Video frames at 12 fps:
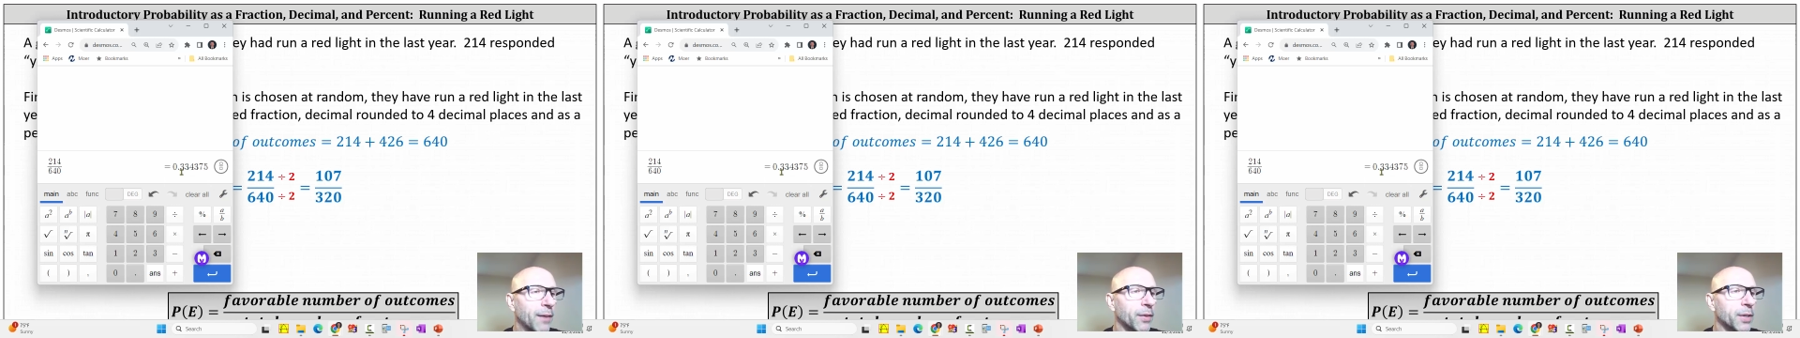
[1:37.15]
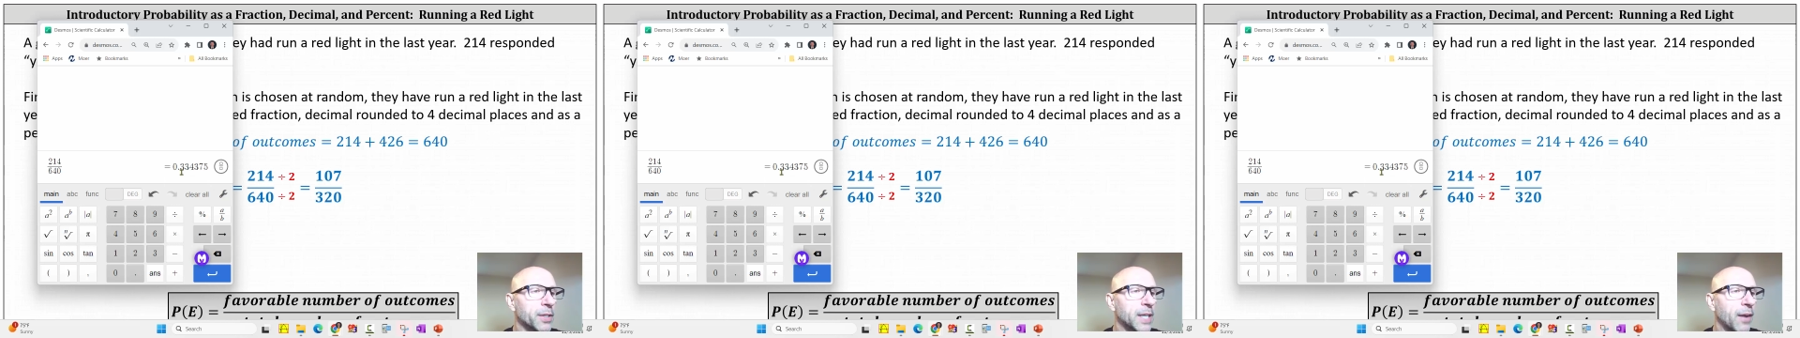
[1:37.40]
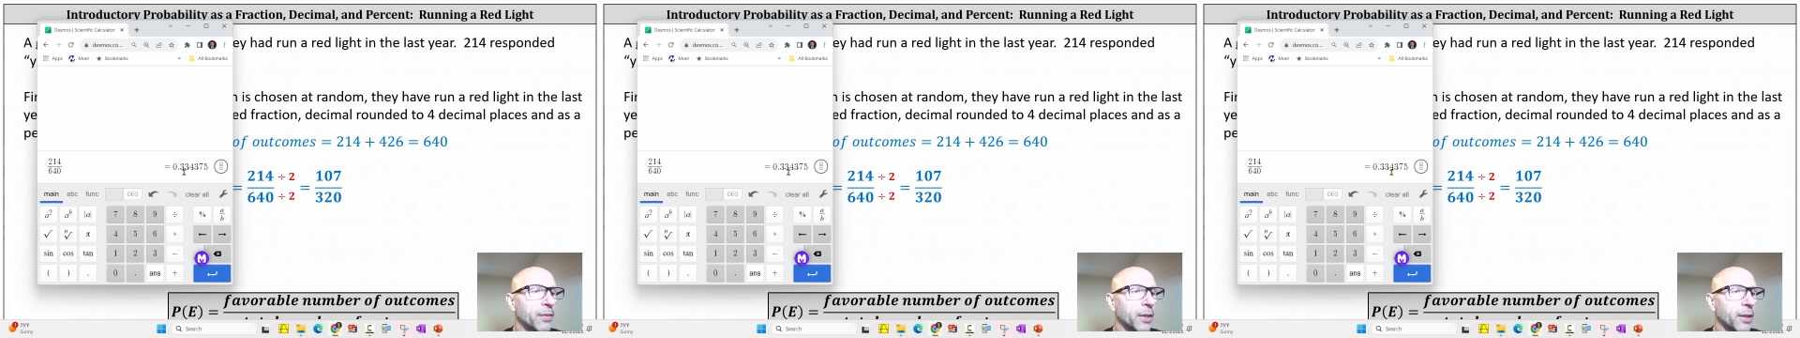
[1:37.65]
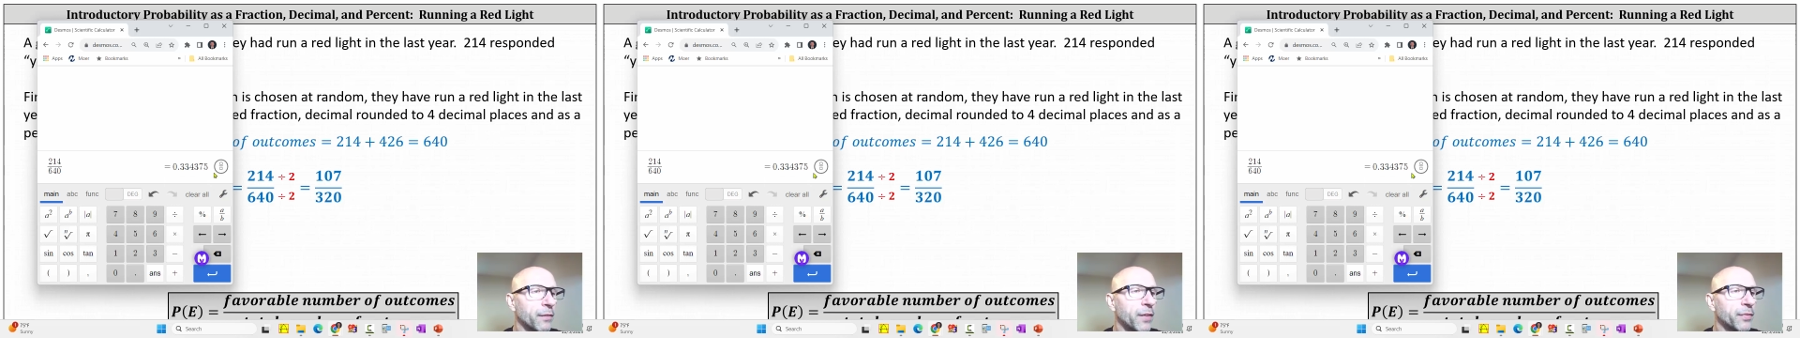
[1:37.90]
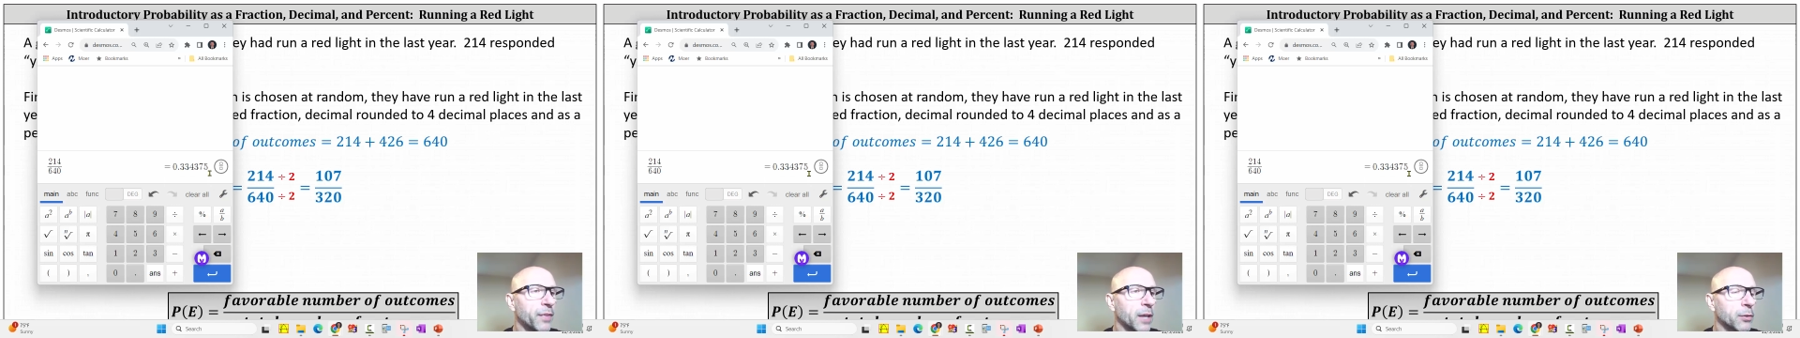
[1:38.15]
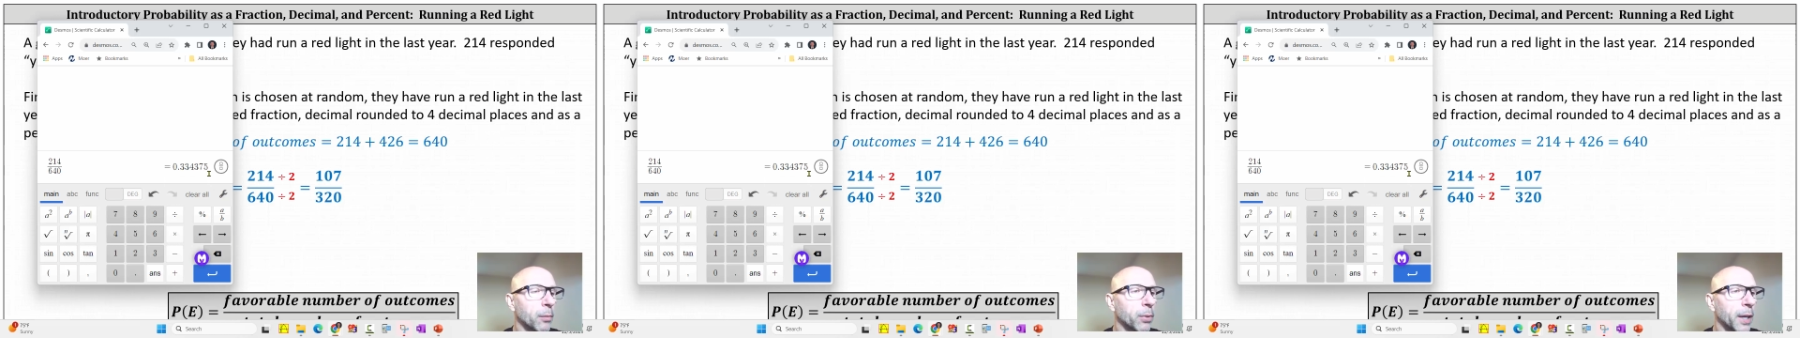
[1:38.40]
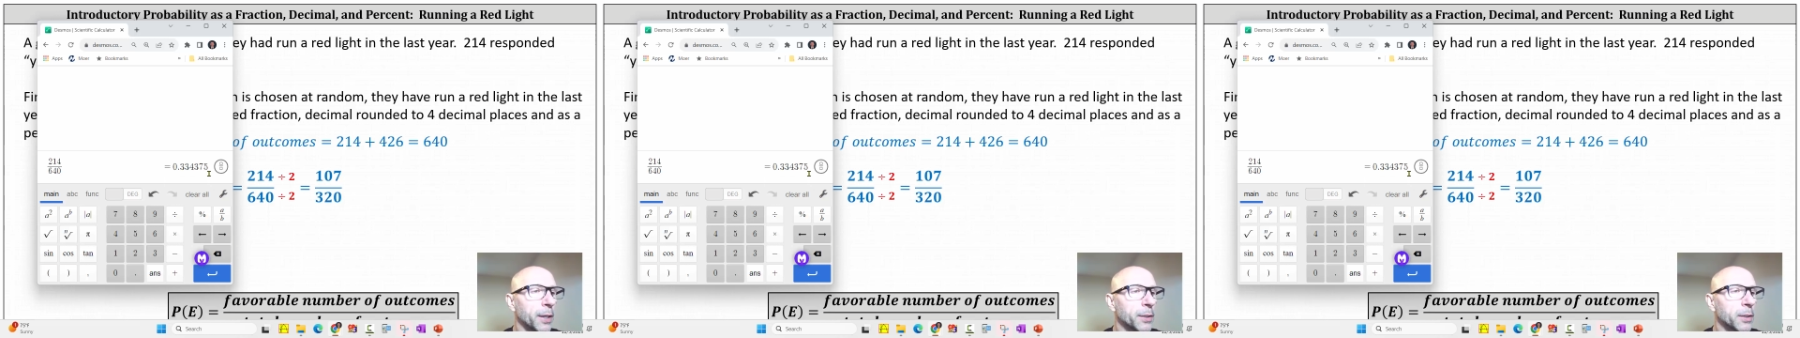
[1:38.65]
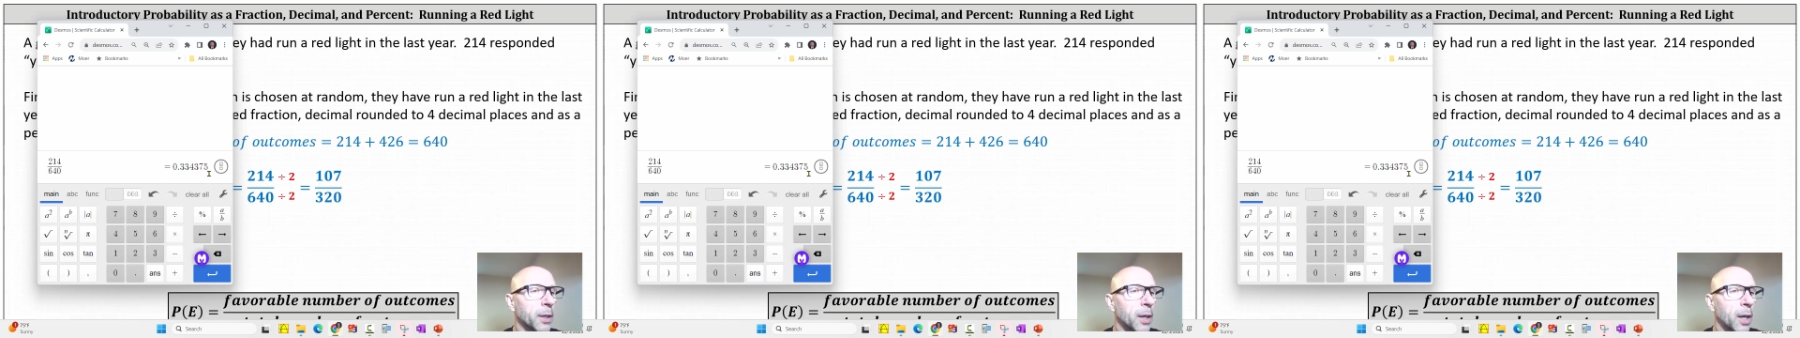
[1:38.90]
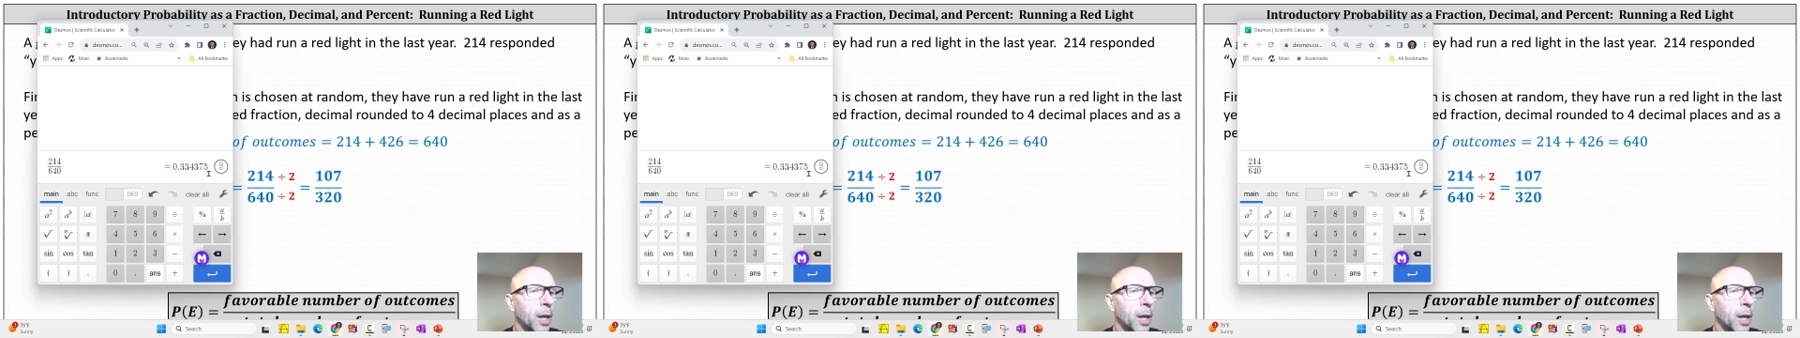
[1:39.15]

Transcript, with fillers: have a 7 in the fifth decimal place,